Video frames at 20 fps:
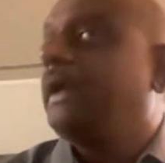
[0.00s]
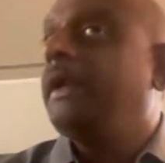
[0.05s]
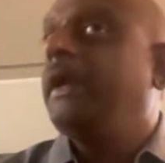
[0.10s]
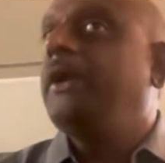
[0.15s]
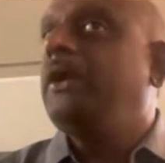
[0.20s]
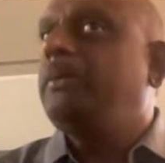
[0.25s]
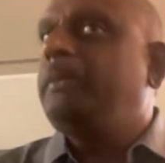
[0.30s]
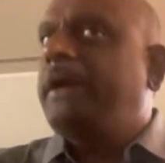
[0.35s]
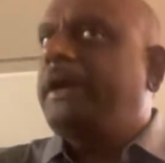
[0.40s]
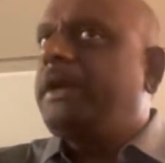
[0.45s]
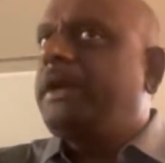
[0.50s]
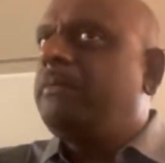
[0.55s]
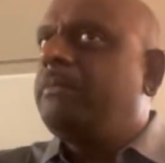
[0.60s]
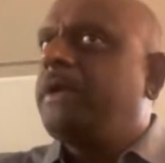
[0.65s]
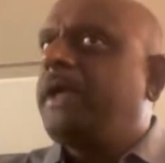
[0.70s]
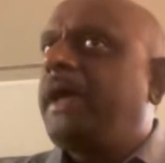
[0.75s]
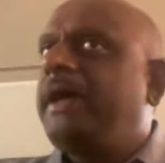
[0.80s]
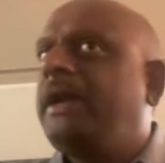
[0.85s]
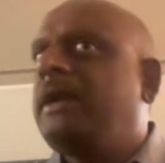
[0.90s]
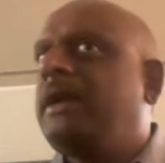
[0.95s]
And
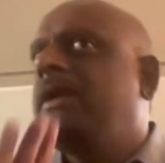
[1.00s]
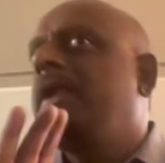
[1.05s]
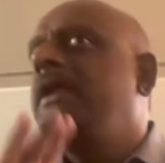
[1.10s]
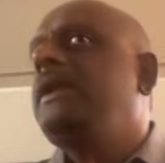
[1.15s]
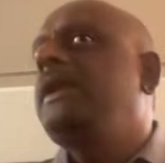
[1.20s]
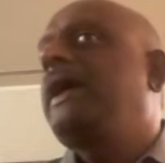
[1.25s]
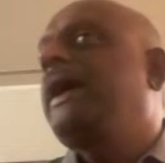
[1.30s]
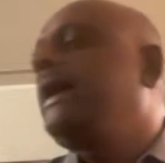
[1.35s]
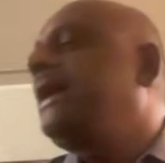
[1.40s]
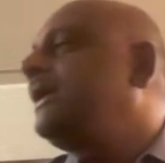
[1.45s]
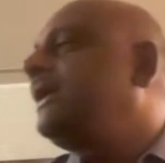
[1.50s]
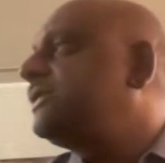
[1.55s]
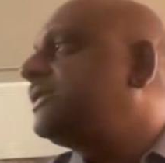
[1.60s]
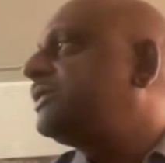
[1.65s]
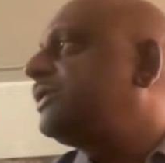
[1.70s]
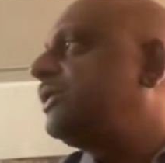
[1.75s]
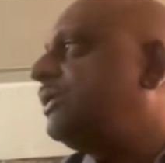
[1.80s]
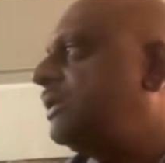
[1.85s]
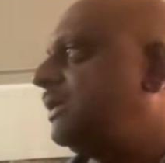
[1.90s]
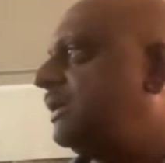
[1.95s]
endometrium directly lies
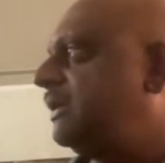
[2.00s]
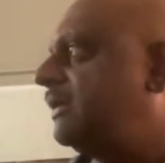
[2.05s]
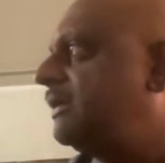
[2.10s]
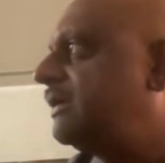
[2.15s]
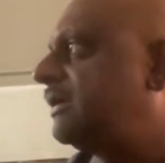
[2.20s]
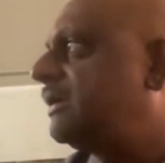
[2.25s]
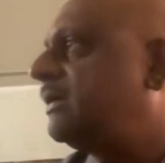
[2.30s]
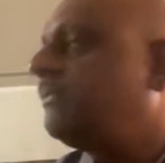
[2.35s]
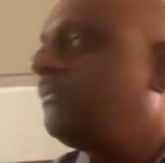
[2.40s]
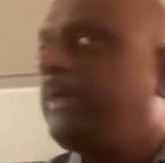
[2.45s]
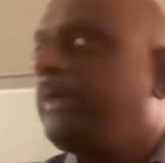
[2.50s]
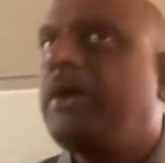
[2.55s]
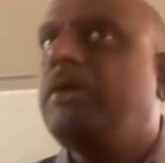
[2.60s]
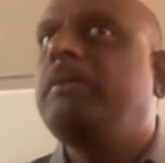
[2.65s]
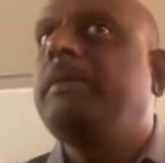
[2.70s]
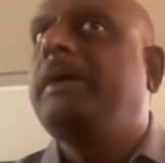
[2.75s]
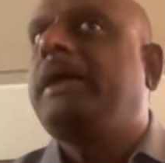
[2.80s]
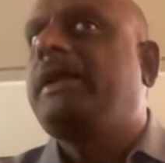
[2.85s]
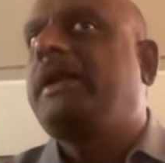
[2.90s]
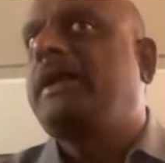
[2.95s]
on
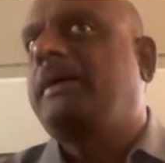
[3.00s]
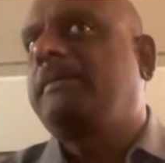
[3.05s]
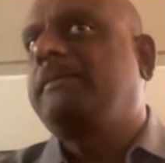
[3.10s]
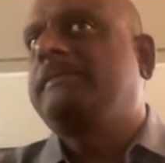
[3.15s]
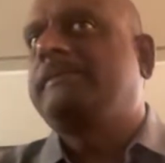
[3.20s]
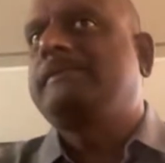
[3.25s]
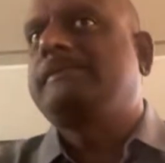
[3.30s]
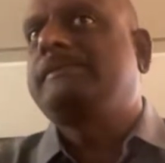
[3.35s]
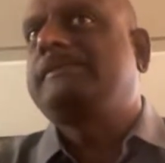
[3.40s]
myometrium.